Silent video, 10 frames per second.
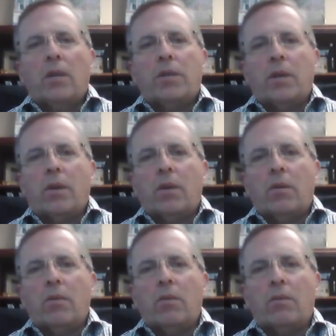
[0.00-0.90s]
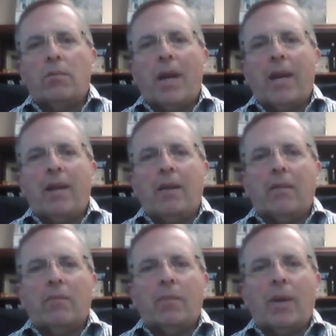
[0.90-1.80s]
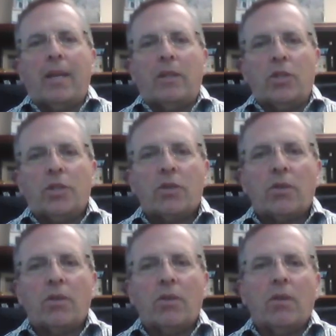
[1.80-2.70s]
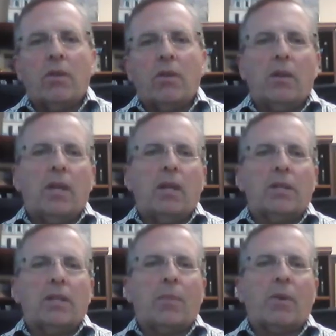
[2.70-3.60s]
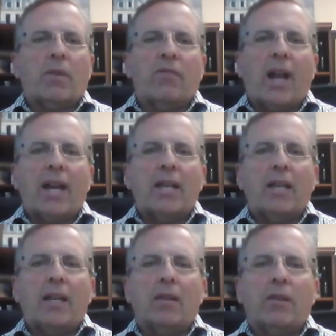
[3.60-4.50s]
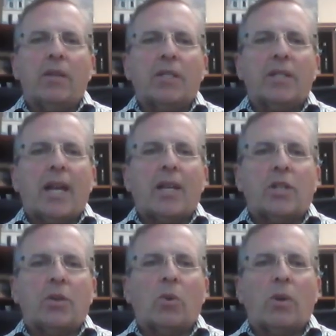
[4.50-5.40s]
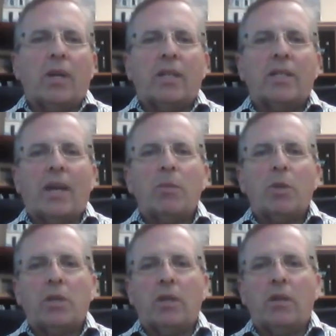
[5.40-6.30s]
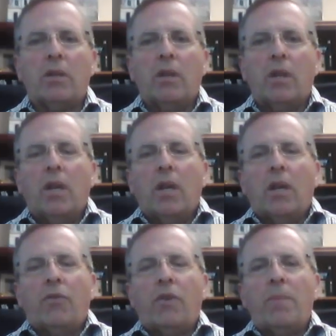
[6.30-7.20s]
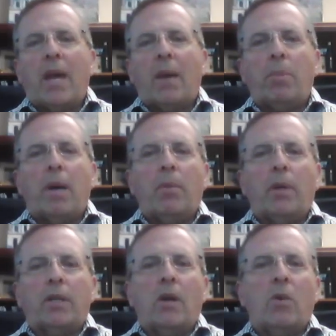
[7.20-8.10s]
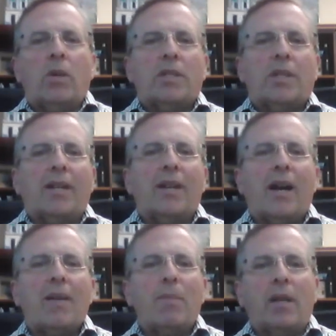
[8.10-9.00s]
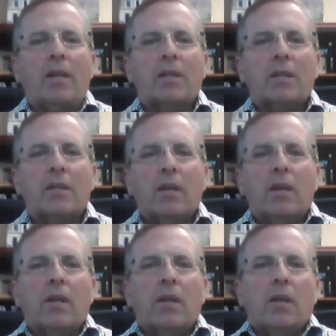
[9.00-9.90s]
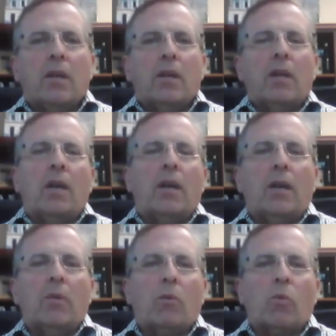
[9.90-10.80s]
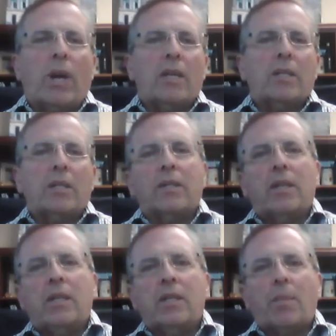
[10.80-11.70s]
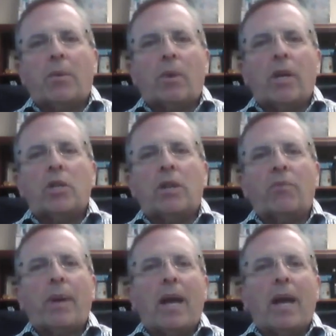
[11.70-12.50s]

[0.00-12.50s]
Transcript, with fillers: So my my concern is that providing this statutory exemption from that public notice and comment uh, raises the separation of